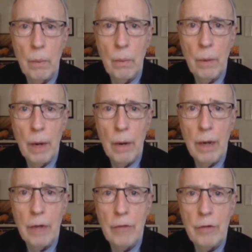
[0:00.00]

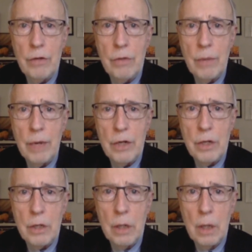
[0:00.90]
in a
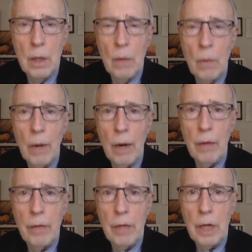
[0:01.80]
situation
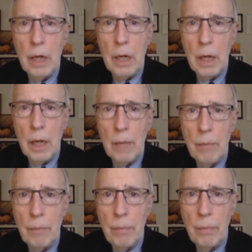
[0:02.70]
where the
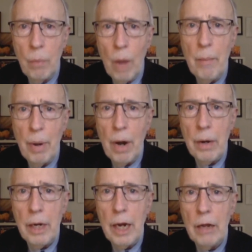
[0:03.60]
one
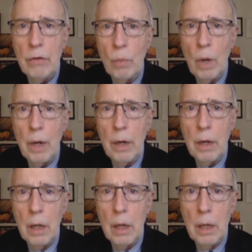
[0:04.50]
party has won